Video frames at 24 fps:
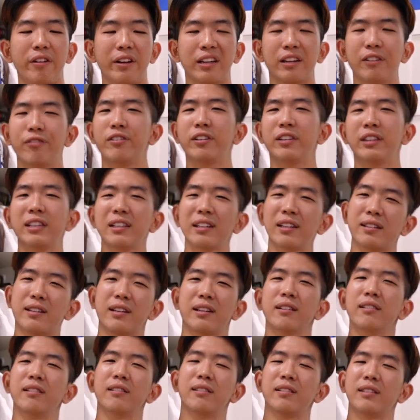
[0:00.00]
it, the fitting
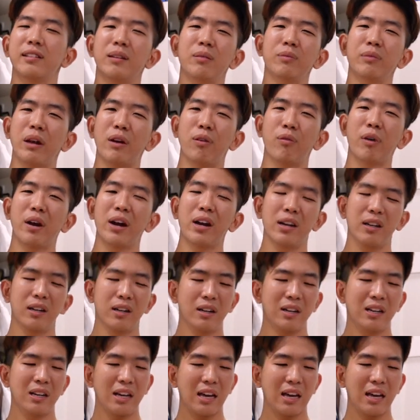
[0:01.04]
doesn't seem that right.